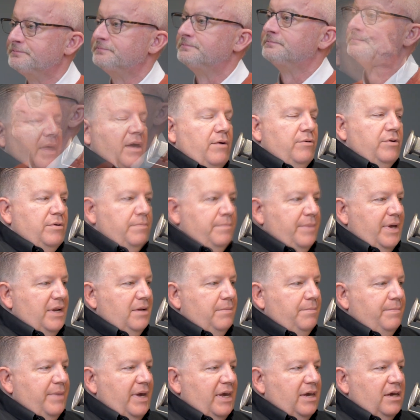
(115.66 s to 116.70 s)
How would
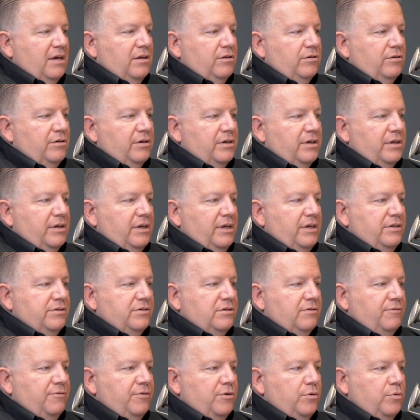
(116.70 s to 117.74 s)
embedded banking look is
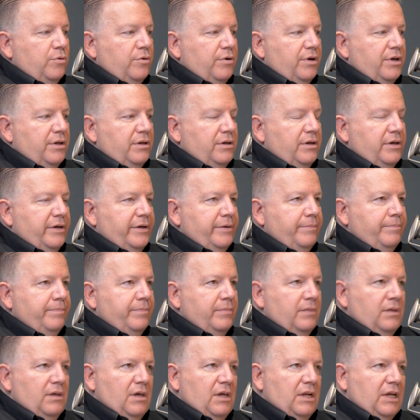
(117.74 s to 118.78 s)
if you were in an
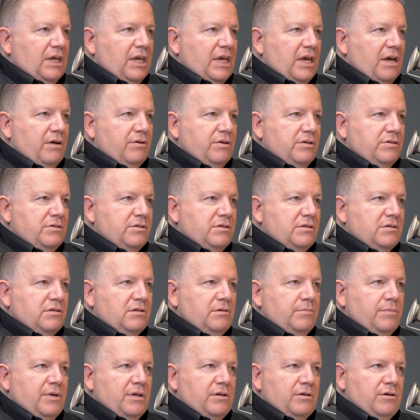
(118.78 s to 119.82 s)
accounting
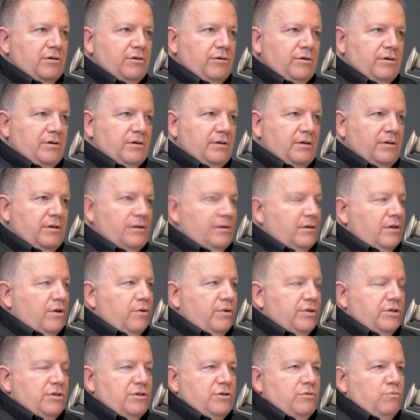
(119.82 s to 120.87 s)
system and you're going
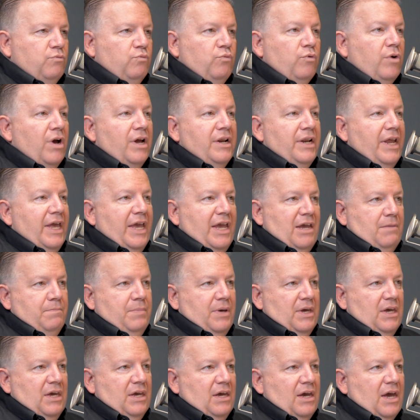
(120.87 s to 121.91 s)
to run
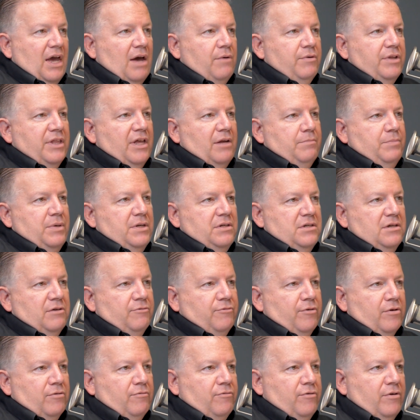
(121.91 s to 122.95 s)
AP? How would that be
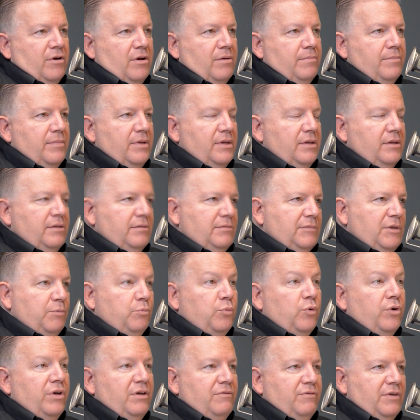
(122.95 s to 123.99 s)
different from the
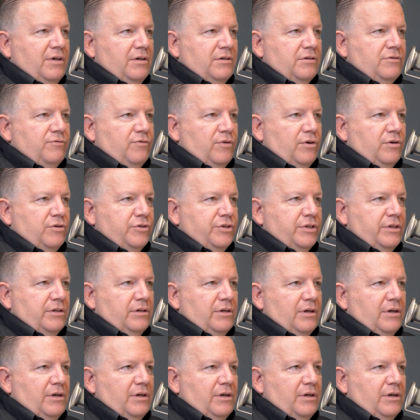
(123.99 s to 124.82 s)
previous version